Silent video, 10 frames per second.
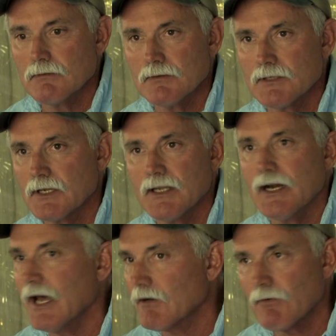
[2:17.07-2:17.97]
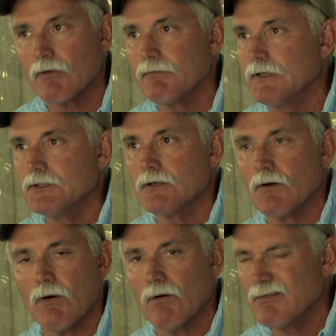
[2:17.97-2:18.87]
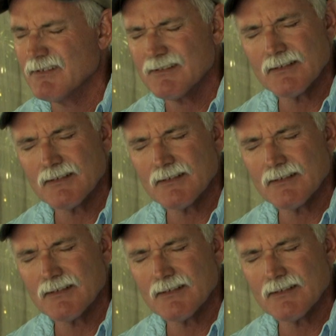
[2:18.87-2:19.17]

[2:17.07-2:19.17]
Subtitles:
to get out of our fishing hole.